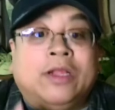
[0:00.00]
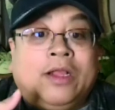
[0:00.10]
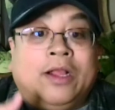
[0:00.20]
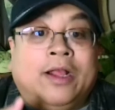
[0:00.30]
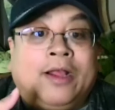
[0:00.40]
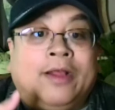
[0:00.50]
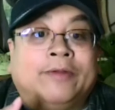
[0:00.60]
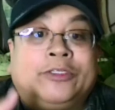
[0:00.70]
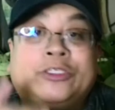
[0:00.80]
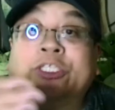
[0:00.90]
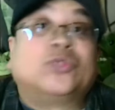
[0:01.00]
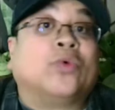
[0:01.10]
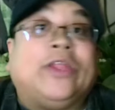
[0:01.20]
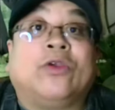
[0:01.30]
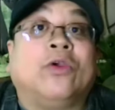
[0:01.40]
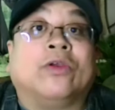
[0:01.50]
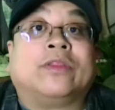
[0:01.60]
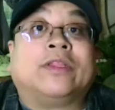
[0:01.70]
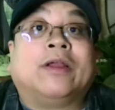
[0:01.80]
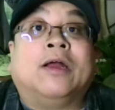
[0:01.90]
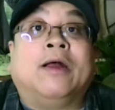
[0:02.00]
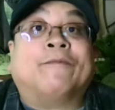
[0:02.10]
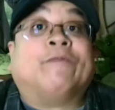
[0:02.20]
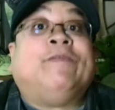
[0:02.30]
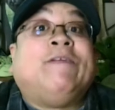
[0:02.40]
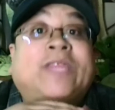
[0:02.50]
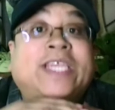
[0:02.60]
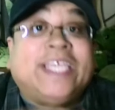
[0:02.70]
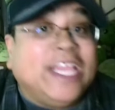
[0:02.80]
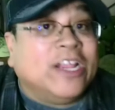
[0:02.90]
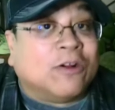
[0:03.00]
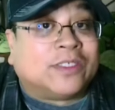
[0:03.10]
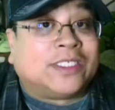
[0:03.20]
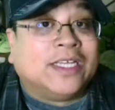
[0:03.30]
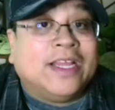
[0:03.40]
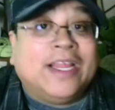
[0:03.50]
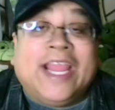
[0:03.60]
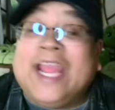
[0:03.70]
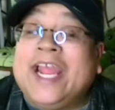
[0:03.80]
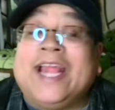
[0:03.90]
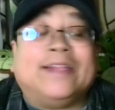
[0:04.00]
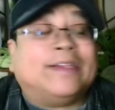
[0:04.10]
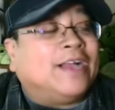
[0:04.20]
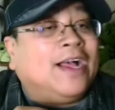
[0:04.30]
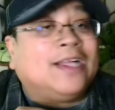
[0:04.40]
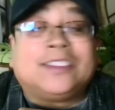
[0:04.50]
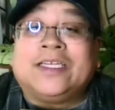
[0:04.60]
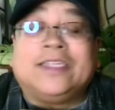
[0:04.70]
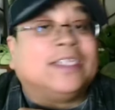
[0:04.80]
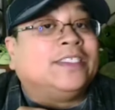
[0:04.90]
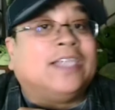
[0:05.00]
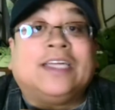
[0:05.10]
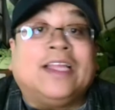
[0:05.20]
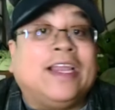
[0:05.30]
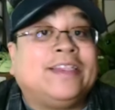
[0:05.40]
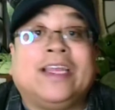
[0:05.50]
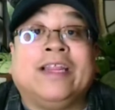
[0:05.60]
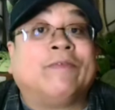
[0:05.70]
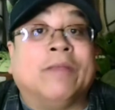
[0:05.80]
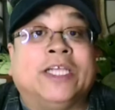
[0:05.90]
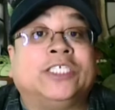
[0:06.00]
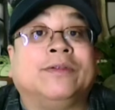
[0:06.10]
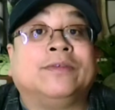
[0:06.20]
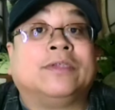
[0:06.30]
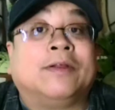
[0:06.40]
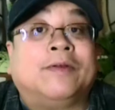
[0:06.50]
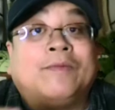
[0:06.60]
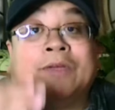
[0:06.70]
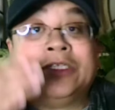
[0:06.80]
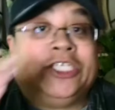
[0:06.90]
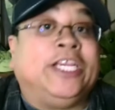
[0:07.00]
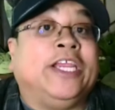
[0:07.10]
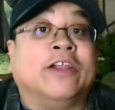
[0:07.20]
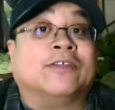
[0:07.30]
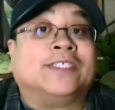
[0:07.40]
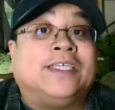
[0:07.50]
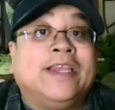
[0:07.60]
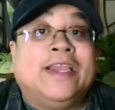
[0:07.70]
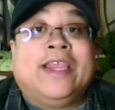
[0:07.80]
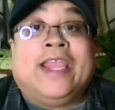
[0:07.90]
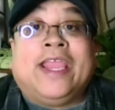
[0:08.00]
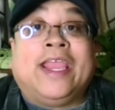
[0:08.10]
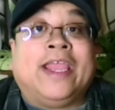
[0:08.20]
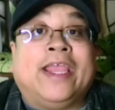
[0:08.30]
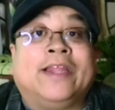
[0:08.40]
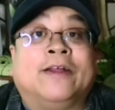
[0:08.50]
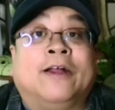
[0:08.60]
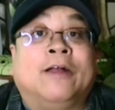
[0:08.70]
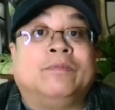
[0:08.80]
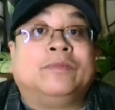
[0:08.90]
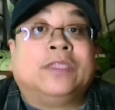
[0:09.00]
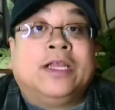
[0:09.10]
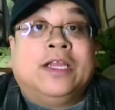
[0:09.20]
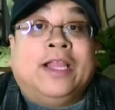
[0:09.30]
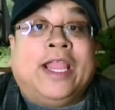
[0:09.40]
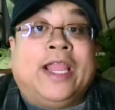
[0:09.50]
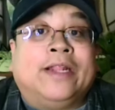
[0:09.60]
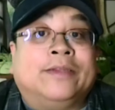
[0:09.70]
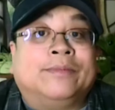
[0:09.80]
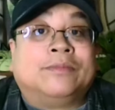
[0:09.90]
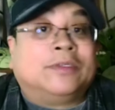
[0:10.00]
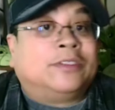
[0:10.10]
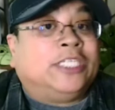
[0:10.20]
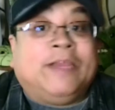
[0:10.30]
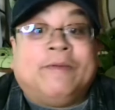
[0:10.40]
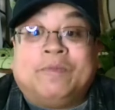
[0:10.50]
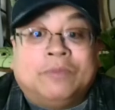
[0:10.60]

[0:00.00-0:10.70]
uh, to destroy the earth uh, for fifty years. And Asta does not like that information. Uh, what she hears, and um, and she